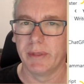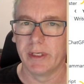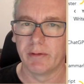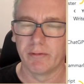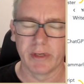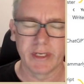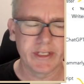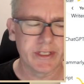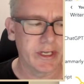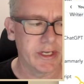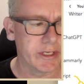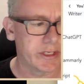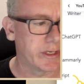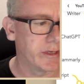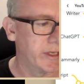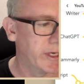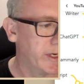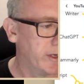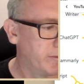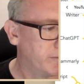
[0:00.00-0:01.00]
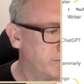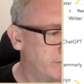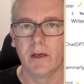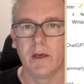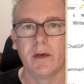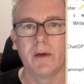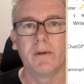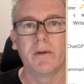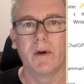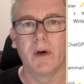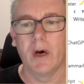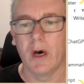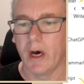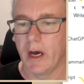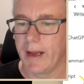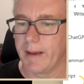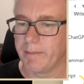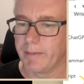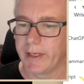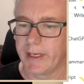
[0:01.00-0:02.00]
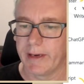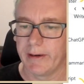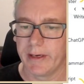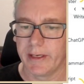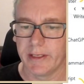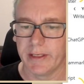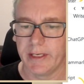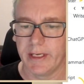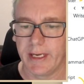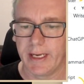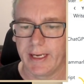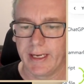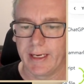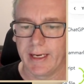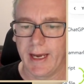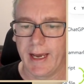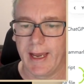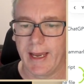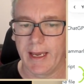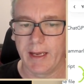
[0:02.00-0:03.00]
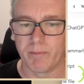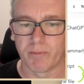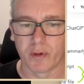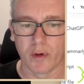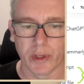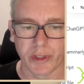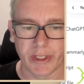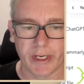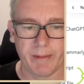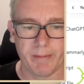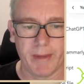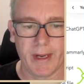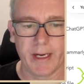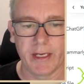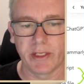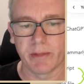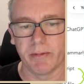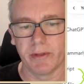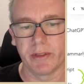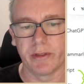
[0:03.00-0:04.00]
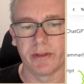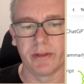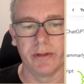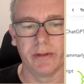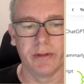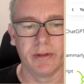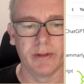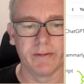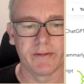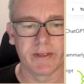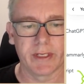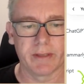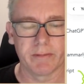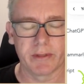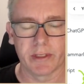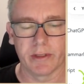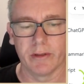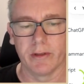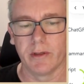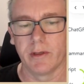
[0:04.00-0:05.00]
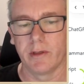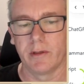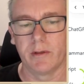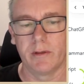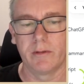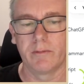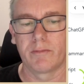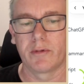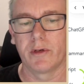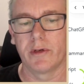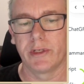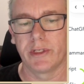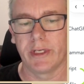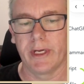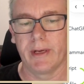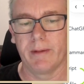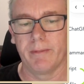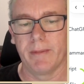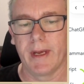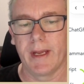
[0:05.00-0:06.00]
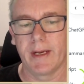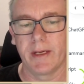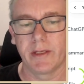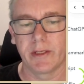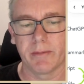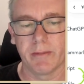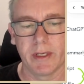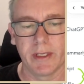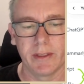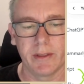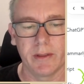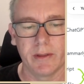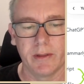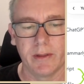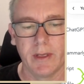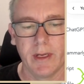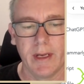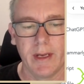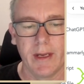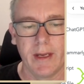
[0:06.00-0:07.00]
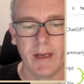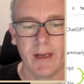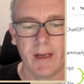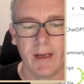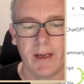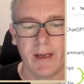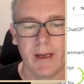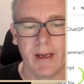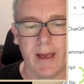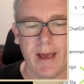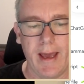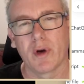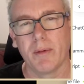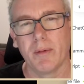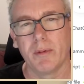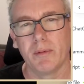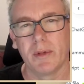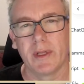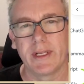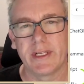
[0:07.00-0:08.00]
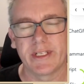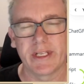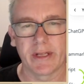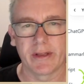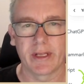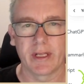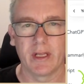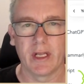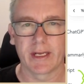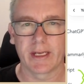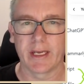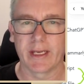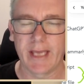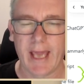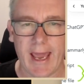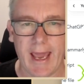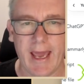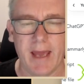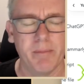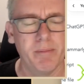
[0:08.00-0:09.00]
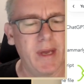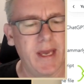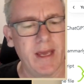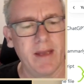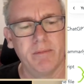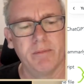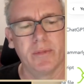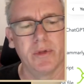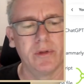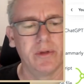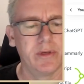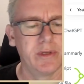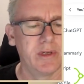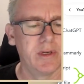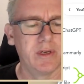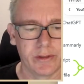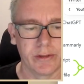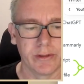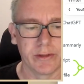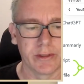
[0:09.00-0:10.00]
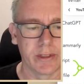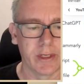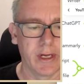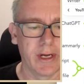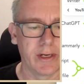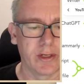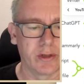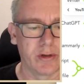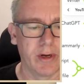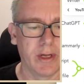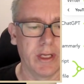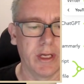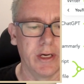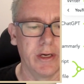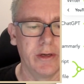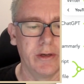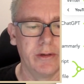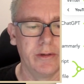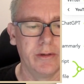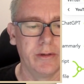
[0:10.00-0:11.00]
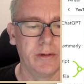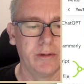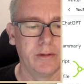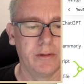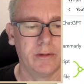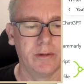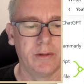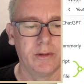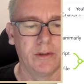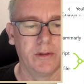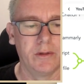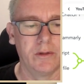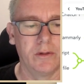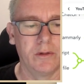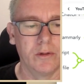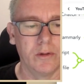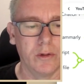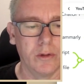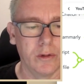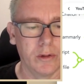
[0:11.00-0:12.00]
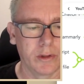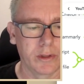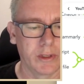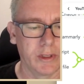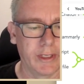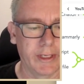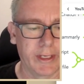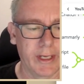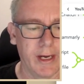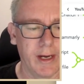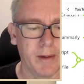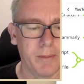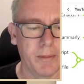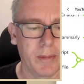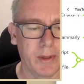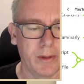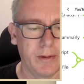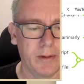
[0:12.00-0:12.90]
a bit of research for that. I'm going to need a project management tool of some sort. Project management, probably something like a Kanban board, or tools like Trello or ClickUp